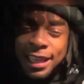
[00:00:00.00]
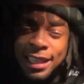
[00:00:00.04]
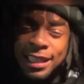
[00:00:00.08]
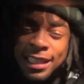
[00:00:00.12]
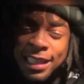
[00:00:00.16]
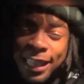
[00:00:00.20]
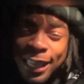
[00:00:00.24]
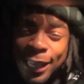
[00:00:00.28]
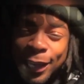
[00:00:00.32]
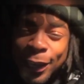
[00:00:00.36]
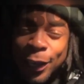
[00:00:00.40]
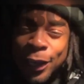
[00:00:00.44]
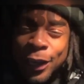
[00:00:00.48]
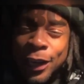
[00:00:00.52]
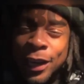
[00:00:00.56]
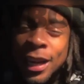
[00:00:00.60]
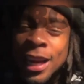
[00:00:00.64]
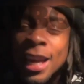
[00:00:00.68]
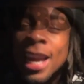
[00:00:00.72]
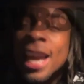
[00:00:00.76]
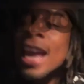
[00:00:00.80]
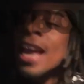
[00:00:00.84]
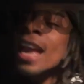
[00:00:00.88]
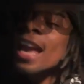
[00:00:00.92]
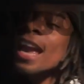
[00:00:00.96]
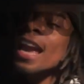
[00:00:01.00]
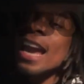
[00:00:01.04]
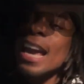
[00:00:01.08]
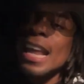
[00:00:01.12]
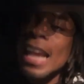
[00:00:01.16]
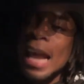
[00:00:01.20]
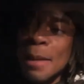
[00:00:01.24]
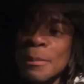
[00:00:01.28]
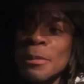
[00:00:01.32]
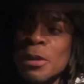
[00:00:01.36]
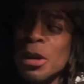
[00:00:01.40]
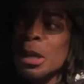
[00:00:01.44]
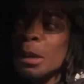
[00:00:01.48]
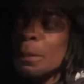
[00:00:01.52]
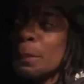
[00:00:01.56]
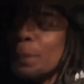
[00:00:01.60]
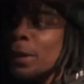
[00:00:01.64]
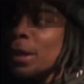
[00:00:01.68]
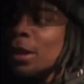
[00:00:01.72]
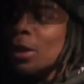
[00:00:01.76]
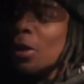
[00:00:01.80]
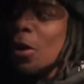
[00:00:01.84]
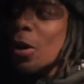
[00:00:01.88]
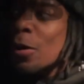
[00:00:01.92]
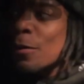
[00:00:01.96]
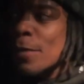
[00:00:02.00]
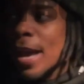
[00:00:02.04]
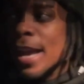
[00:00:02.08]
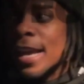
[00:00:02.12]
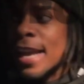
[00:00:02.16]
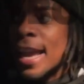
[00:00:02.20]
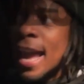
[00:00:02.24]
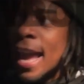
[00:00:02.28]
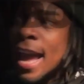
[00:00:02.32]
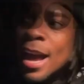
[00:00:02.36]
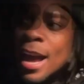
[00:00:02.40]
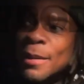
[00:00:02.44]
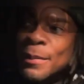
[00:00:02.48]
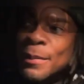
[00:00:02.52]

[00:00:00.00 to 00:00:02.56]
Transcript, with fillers: Diddy's liquor and I'm gonna put it on my